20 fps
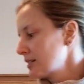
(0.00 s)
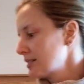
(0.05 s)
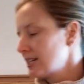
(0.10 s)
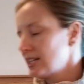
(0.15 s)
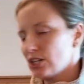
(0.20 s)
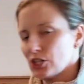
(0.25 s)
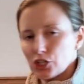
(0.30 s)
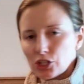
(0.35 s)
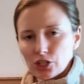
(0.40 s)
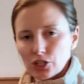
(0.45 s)

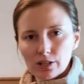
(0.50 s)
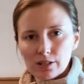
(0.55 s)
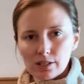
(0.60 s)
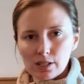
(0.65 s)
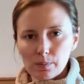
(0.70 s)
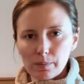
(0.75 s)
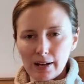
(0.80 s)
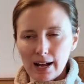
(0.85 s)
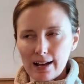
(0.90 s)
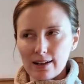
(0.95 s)

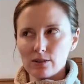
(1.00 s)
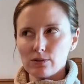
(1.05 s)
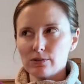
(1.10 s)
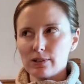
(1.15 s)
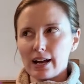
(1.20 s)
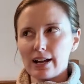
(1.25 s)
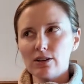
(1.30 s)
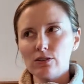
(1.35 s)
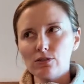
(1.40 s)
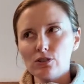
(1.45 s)
t-shirts, but I
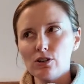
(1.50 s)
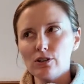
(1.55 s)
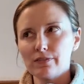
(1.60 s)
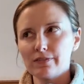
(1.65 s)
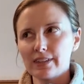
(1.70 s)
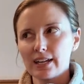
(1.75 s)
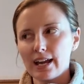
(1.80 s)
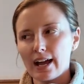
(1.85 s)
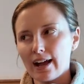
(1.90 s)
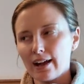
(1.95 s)
don't know if
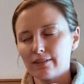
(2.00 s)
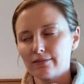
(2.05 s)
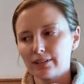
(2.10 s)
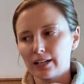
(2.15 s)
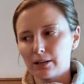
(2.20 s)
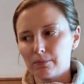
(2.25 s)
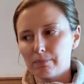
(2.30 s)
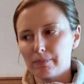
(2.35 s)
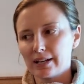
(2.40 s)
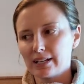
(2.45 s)
they have
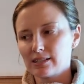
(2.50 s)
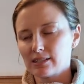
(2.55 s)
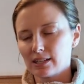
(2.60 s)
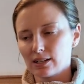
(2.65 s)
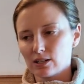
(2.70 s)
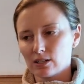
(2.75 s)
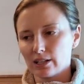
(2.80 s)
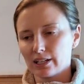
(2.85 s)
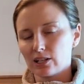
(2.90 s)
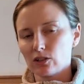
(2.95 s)
like base
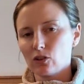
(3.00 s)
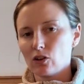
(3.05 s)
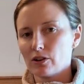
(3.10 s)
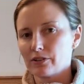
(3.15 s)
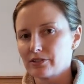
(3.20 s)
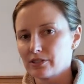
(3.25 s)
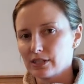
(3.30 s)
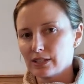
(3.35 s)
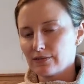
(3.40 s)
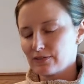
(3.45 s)
layer, like
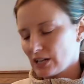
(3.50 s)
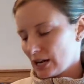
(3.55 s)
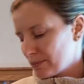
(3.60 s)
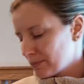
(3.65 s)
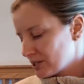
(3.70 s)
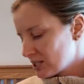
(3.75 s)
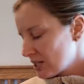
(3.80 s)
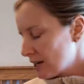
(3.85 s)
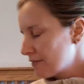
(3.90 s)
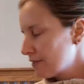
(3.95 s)
long sleeve type
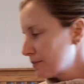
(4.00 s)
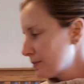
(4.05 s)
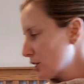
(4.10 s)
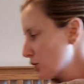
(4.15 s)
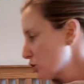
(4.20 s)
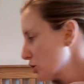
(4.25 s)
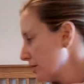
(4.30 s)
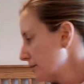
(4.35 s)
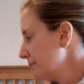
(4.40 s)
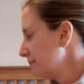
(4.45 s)
of stuff. I'm not
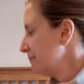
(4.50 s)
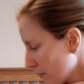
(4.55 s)
sure,